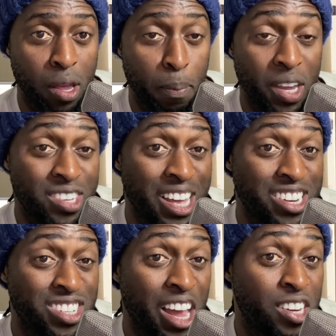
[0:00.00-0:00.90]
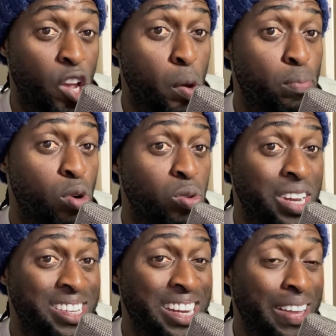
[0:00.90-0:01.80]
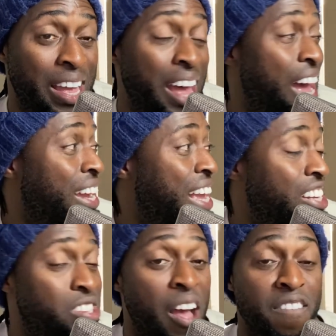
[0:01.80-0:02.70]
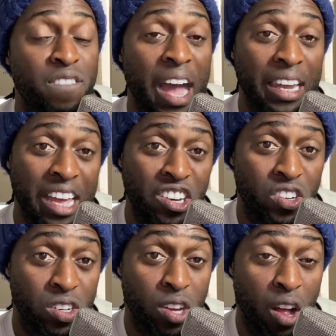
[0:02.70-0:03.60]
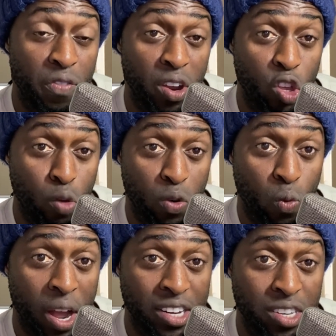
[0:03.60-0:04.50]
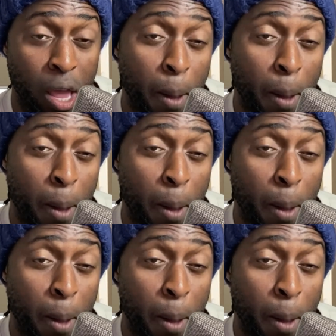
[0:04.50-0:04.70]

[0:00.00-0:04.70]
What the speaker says: because they decide to go and protest against violations of their human rights.